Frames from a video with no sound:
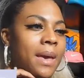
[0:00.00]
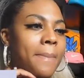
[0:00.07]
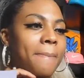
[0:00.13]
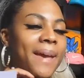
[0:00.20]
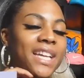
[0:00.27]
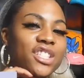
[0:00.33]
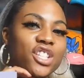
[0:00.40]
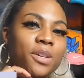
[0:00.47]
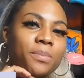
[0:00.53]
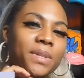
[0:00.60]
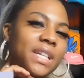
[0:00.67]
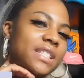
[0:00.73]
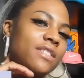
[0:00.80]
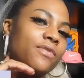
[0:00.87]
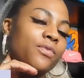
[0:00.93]
match up,
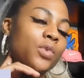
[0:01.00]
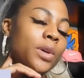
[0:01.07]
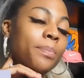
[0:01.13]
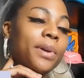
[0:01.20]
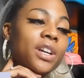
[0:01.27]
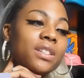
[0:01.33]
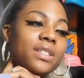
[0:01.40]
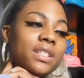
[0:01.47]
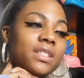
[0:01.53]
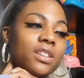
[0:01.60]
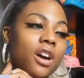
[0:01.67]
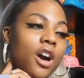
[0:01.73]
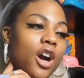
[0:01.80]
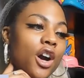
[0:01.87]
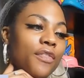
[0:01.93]
because if one person's
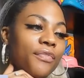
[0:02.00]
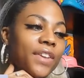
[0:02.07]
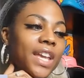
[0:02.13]
off,